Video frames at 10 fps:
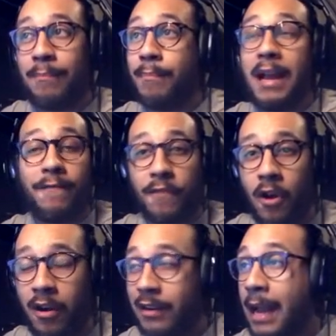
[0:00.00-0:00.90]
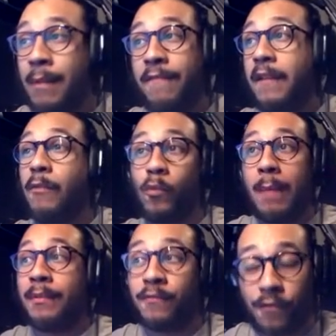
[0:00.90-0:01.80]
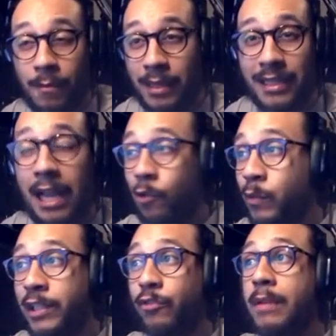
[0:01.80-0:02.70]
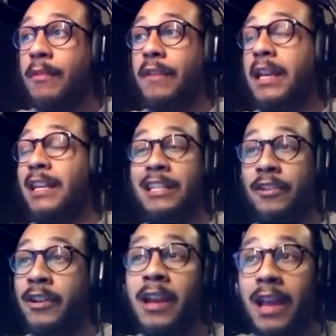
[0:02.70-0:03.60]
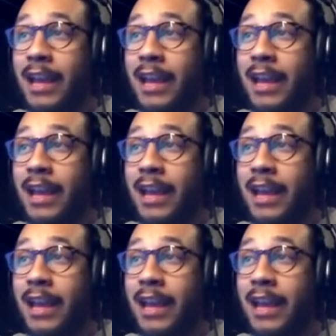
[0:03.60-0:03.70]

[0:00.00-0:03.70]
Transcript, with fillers: by far, not my favorite weapon from this Halloween Scream event either.